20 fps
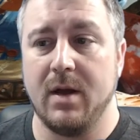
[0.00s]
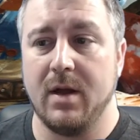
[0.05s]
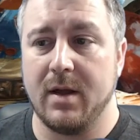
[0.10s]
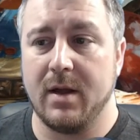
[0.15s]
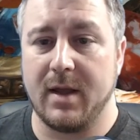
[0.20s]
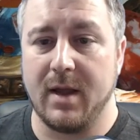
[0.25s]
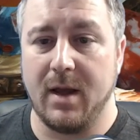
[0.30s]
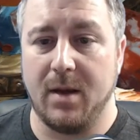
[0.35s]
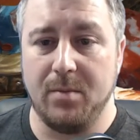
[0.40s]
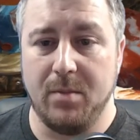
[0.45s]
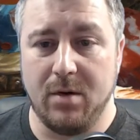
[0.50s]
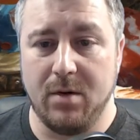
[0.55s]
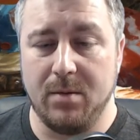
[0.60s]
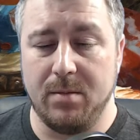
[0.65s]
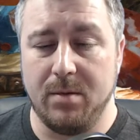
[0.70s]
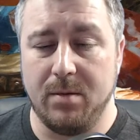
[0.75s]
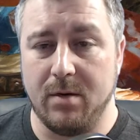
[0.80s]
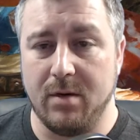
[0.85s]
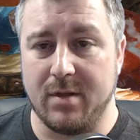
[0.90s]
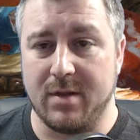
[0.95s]
get
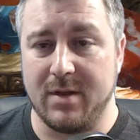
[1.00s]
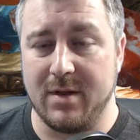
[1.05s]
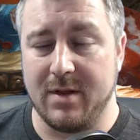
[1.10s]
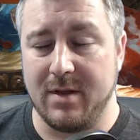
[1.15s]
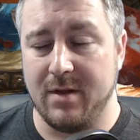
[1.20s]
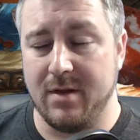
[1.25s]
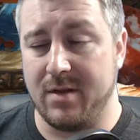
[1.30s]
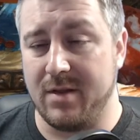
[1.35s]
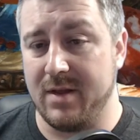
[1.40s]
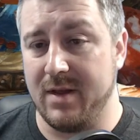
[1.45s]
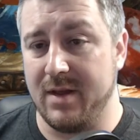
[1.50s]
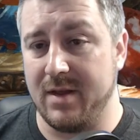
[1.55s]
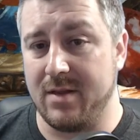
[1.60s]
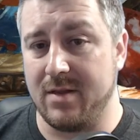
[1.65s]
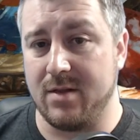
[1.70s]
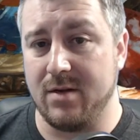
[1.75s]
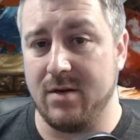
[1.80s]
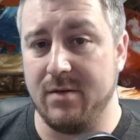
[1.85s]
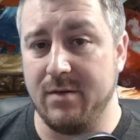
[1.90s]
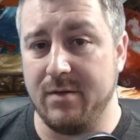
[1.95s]
multiple assists
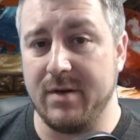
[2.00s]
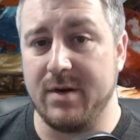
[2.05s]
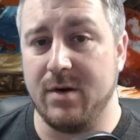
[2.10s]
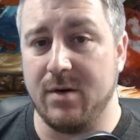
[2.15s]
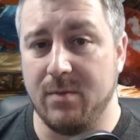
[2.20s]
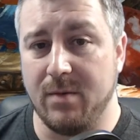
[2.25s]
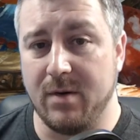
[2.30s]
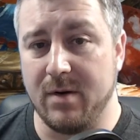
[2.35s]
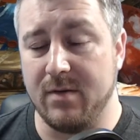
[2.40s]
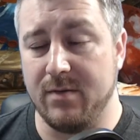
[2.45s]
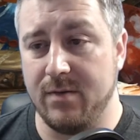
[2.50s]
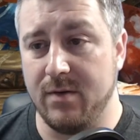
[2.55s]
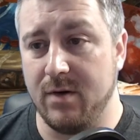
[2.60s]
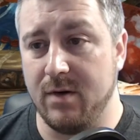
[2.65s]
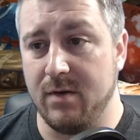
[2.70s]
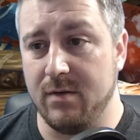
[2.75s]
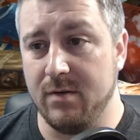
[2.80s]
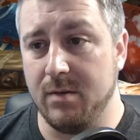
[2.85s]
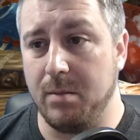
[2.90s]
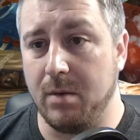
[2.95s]
so that we don't want to throw
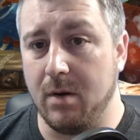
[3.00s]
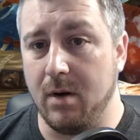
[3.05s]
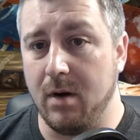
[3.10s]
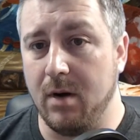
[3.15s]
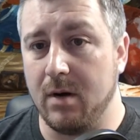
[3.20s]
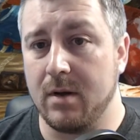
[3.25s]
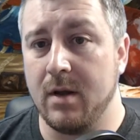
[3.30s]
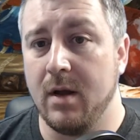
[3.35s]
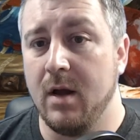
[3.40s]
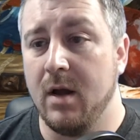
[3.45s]
the block,